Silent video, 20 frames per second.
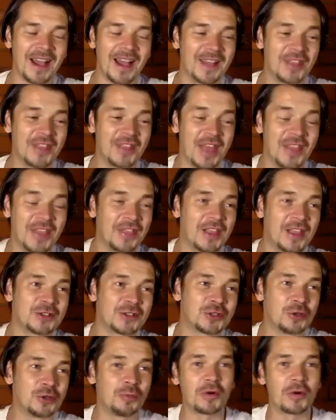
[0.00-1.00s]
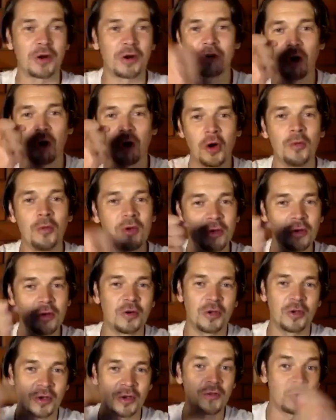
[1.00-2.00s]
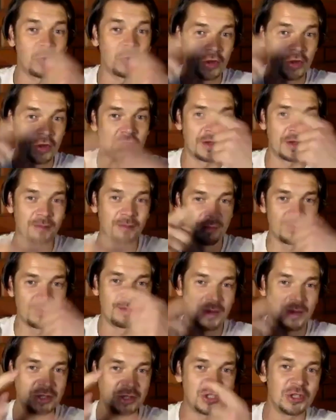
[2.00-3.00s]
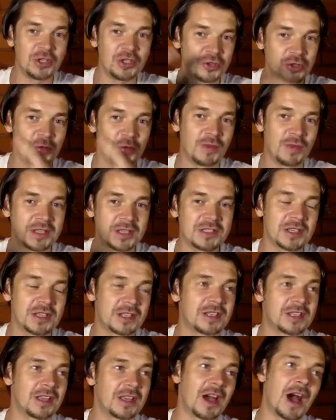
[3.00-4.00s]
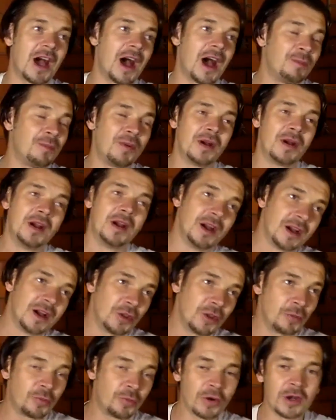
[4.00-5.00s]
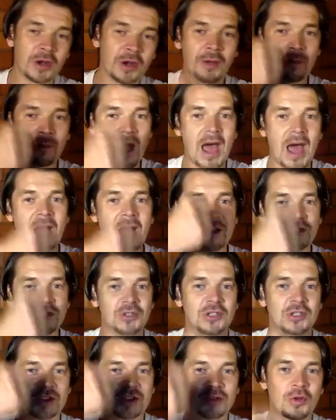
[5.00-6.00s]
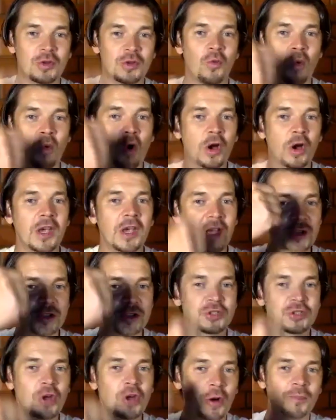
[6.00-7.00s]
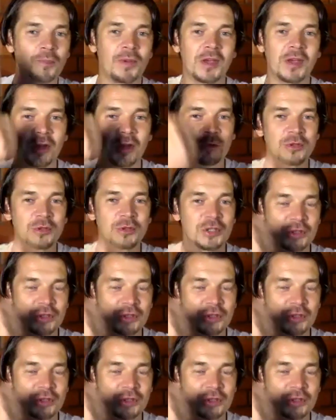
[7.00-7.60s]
then the super adobe, you, if you got the machine to mix it up, then you put it in a bag, just walking and stomping it with a